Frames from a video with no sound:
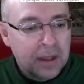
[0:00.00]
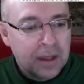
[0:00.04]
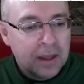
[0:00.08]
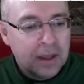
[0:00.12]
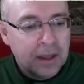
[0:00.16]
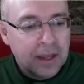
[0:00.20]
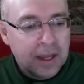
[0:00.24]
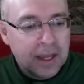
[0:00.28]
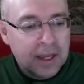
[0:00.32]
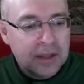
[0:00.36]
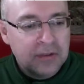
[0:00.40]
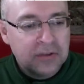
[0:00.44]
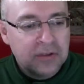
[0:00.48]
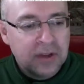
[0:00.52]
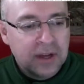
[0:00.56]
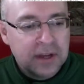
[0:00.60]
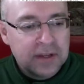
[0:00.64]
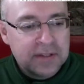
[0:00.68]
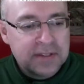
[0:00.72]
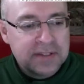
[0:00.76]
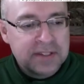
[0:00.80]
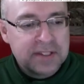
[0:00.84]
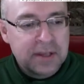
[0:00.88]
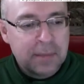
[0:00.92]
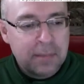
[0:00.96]

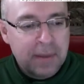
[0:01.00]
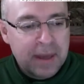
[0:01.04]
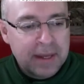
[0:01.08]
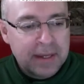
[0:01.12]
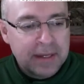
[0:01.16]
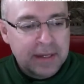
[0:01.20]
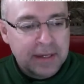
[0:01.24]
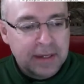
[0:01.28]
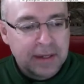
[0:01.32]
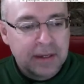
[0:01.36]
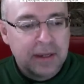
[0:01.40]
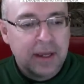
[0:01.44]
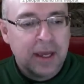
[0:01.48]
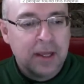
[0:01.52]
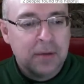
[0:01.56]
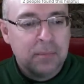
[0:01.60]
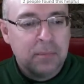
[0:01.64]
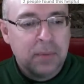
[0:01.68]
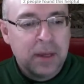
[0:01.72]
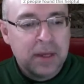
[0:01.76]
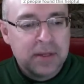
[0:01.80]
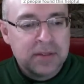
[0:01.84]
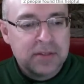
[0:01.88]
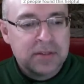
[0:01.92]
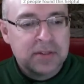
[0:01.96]
anti-Semitic at
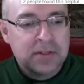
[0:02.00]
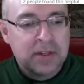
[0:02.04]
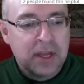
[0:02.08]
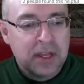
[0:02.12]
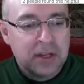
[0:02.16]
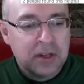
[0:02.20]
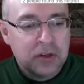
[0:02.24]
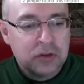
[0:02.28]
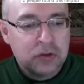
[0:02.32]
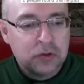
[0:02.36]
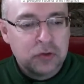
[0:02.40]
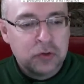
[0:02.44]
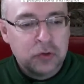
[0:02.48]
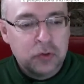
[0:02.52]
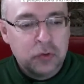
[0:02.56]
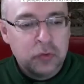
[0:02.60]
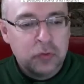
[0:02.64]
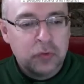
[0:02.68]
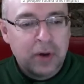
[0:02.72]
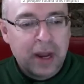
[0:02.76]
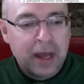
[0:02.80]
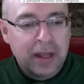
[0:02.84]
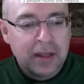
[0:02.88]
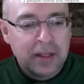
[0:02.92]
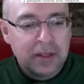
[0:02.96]
best and a true
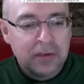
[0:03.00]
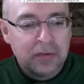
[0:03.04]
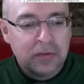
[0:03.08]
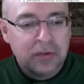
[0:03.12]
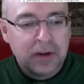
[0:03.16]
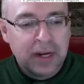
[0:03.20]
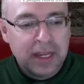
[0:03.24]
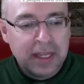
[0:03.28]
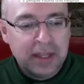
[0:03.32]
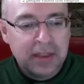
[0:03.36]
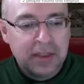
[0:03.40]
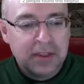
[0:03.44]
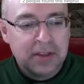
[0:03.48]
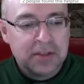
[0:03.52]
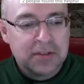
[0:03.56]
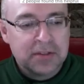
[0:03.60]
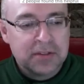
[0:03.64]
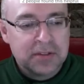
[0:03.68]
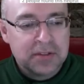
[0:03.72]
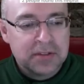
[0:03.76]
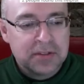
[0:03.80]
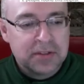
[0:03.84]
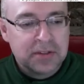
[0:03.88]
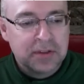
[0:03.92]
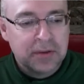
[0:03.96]
rally for
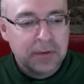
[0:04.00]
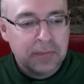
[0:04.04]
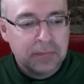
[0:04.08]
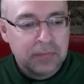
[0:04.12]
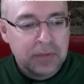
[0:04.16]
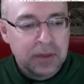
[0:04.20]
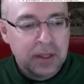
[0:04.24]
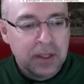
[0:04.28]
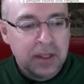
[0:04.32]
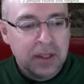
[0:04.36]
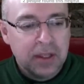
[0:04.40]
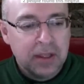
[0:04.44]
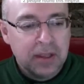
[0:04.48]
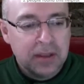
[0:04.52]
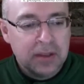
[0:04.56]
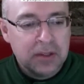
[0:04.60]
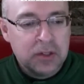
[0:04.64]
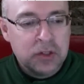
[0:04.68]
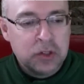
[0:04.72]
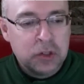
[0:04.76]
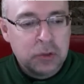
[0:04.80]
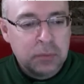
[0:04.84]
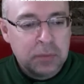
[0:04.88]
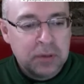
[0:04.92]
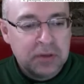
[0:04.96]
atheists. This
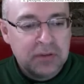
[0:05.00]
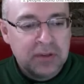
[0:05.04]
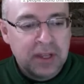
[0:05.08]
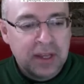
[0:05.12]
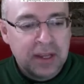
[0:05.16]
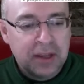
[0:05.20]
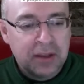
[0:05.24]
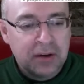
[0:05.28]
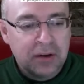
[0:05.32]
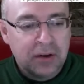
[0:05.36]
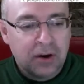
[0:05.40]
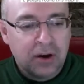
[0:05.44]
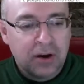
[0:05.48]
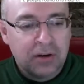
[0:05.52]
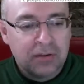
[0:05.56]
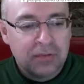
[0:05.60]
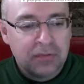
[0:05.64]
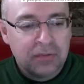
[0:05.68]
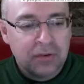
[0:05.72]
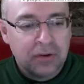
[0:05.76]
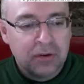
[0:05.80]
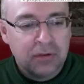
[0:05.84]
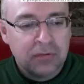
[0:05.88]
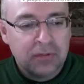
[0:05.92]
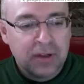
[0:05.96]
should be taken off
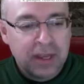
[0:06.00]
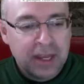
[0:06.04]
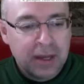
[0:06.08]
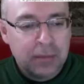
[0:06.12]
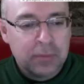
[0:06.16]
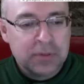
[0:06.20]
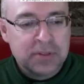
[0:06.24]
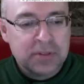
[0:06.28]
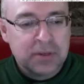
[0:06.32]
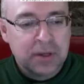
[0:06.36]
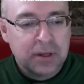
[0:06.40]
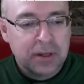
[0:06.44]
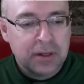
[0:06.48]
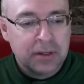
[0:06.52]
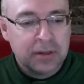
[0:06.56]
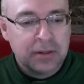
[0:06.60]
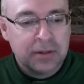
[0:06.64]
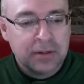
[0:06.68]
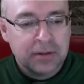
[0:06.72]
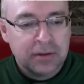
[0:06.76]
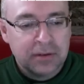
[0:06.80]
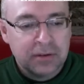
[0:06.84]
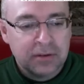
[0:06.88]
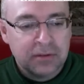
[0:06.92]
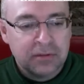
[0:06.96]
of Amazon.
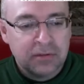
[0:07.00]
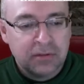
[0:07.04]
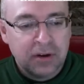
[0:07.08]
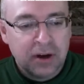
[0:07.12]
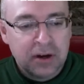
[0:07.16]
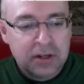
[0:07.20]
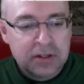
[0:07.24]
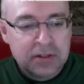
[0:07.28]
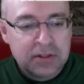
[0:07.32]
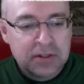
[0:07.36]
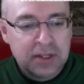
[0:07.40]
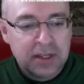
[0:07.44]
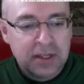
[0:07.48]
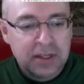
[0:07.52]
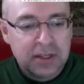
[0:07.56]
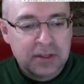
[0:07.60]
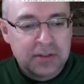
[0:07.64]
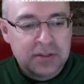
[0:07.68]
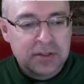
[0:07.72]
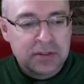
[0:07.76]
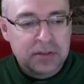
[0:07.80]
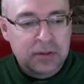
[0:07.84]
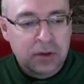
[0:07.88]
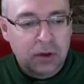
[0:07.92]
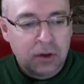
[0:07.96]
Vox Day is
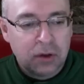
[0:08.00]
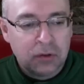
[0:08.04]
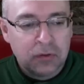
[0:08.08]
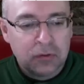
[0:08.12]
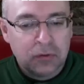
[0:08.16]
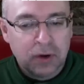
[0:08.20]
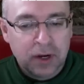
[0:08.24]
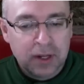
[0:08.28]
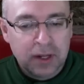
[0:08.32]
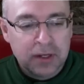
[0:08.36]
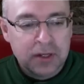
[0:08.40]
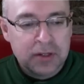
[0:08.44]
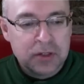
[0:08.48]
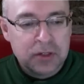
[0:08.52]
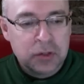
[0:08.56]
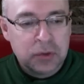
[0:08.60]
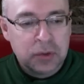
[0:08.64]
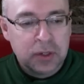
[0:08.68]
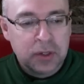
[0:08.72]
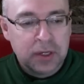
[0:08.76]
as alt-right as you can